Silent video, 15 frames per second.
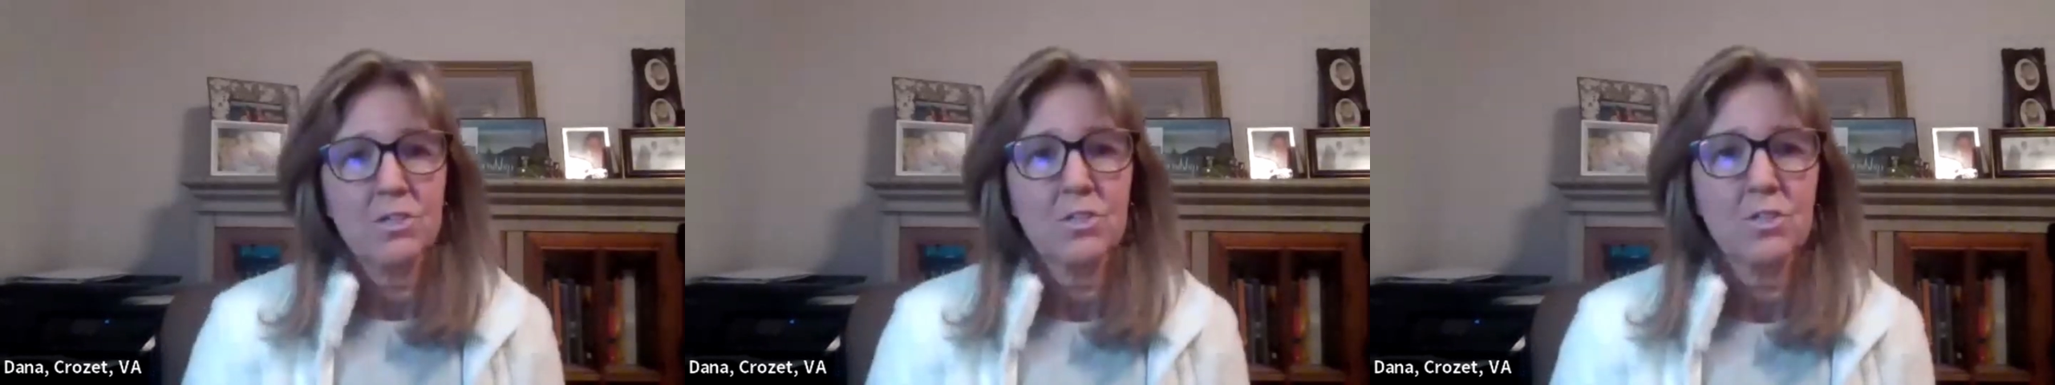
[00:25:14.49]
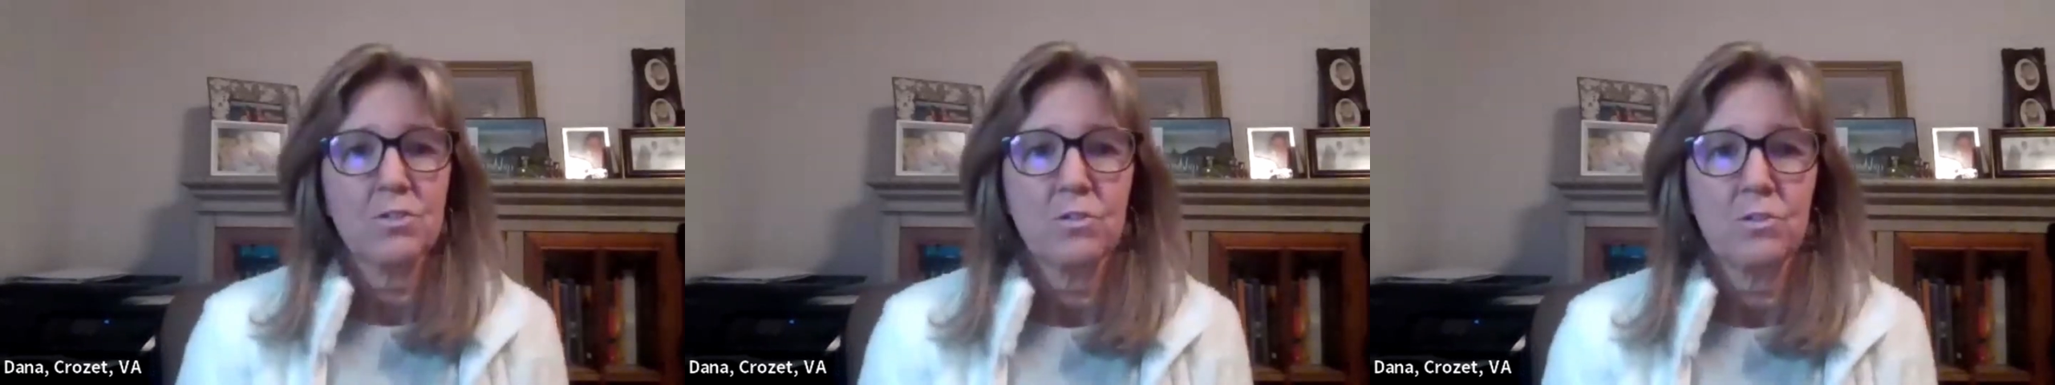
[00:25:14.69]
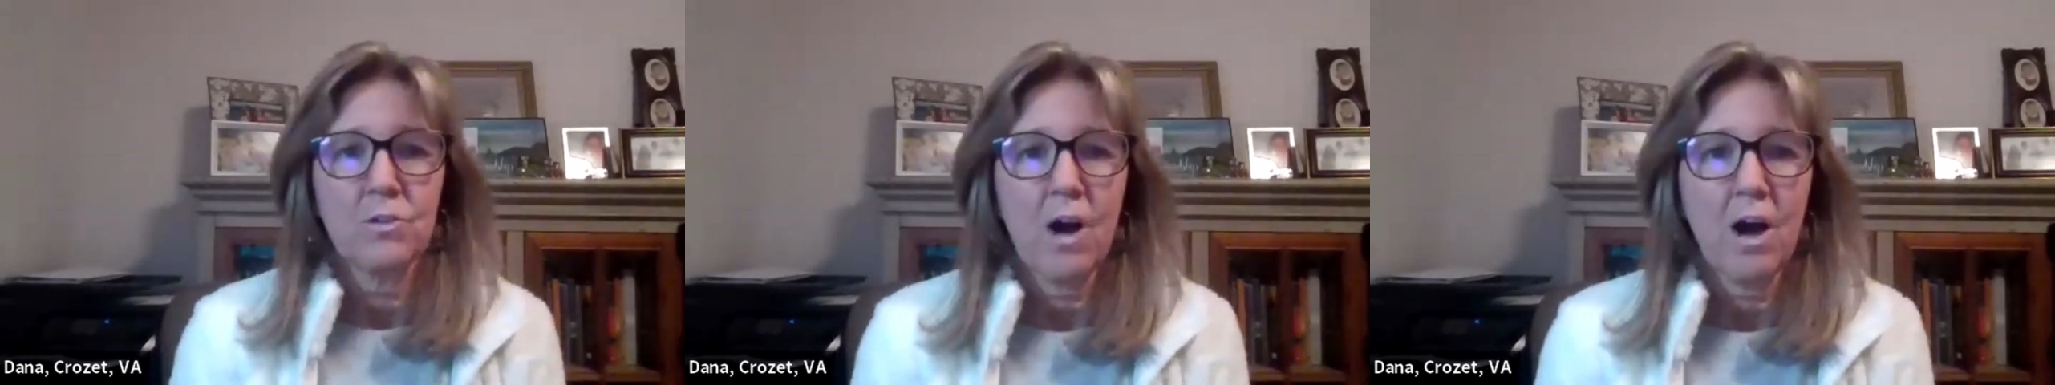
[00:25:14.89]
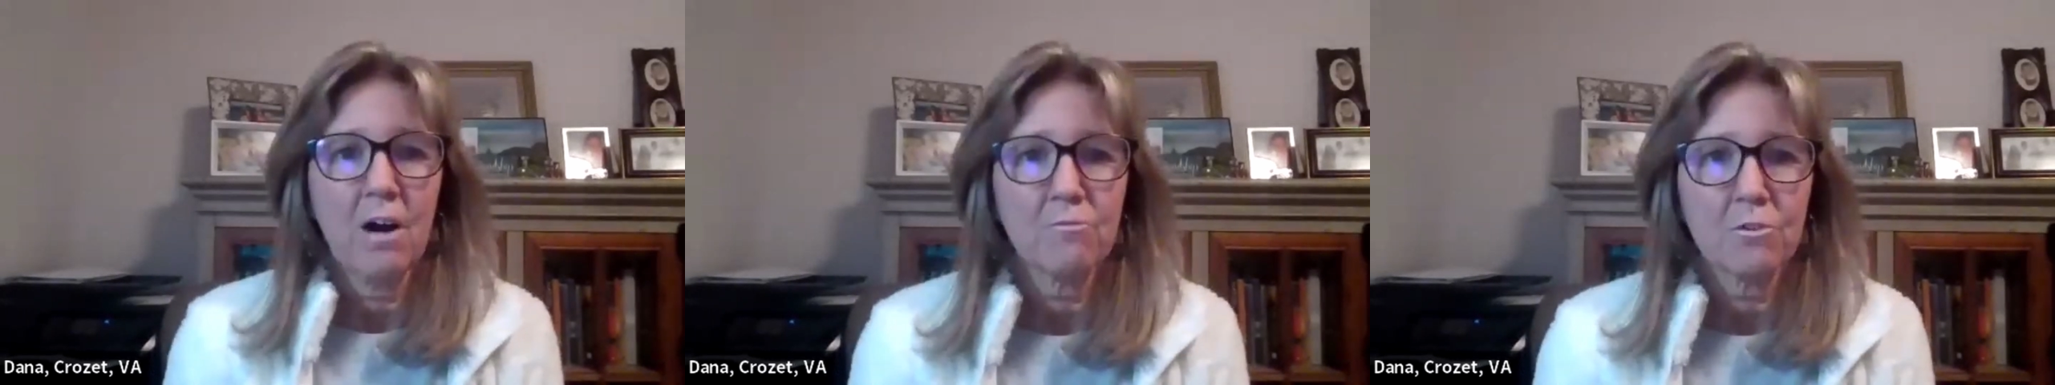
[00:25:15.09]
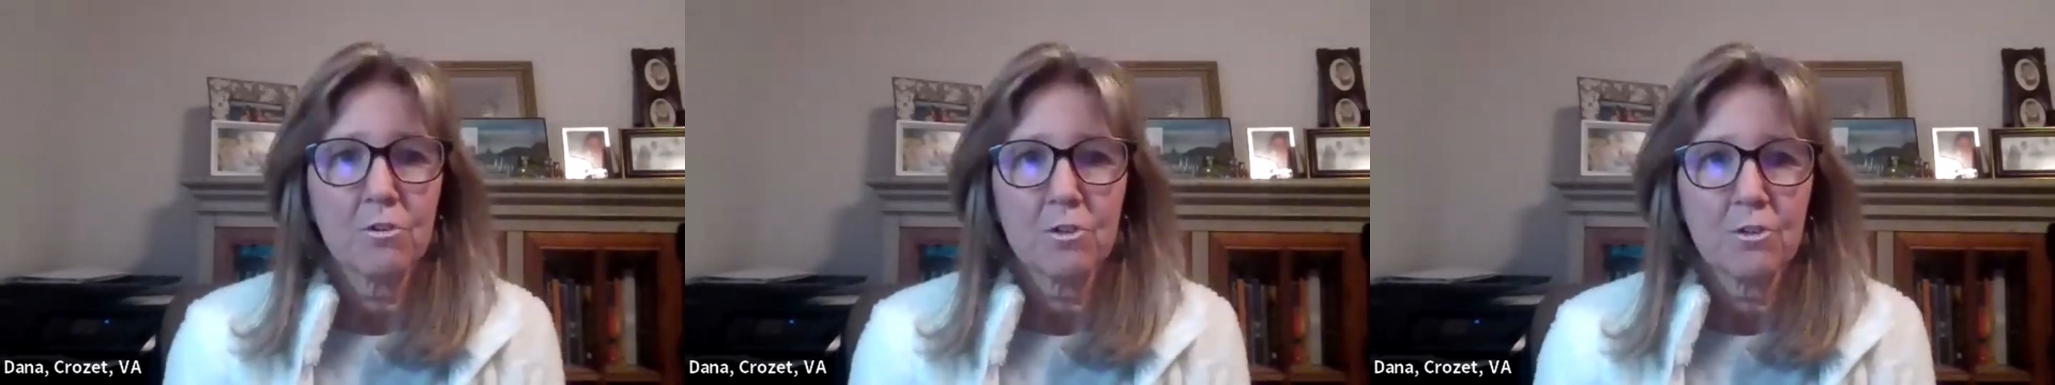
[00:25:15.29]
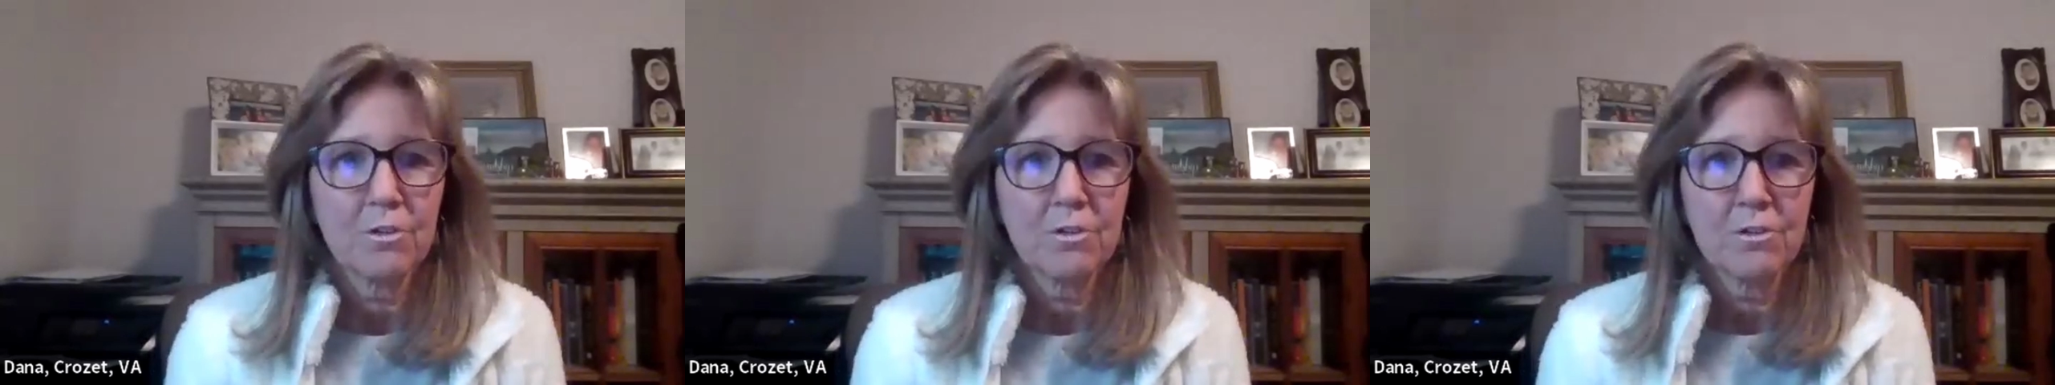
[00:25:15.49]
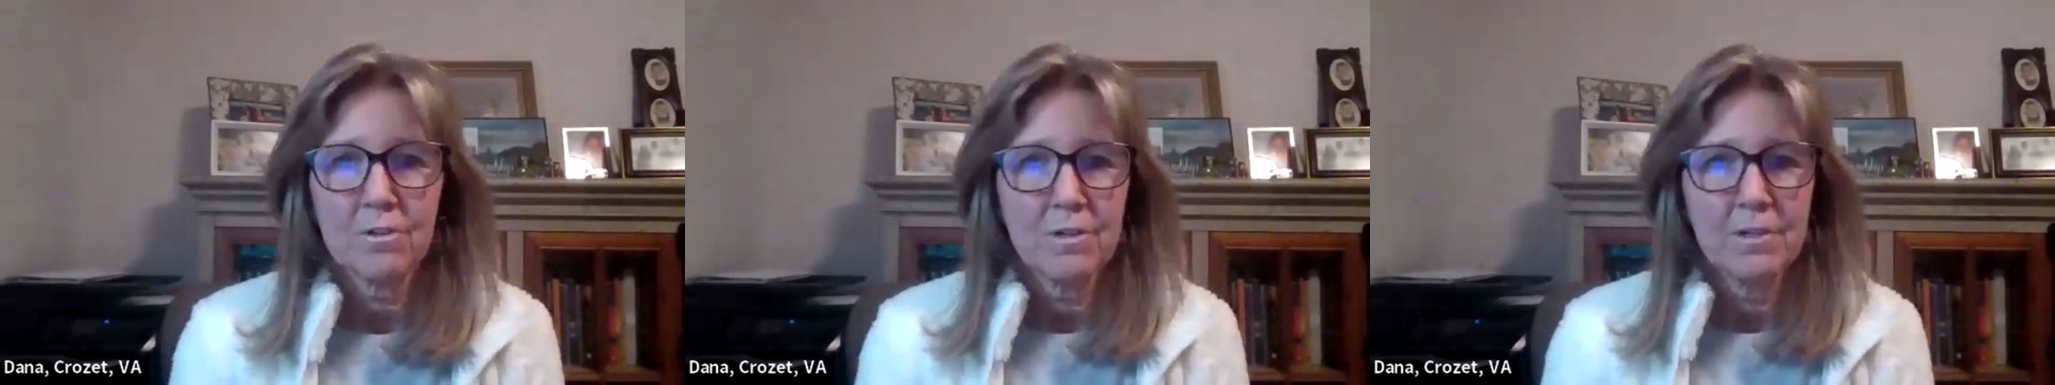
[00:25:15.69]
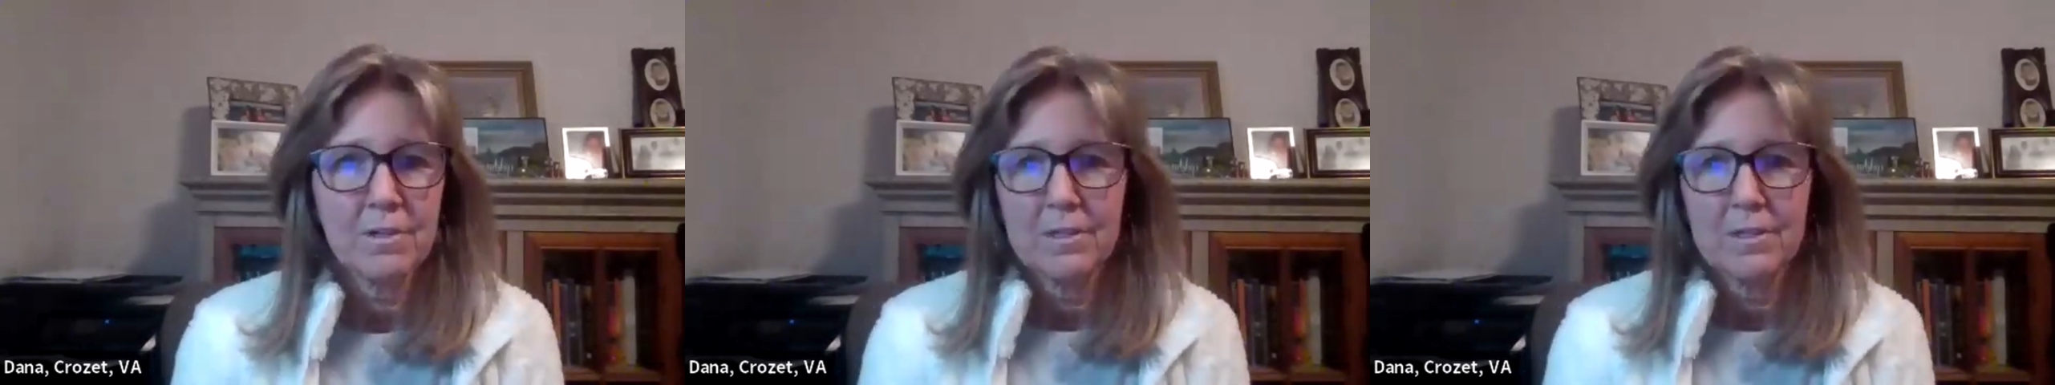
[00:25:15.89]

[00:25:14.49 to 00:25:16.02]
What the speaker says: to offer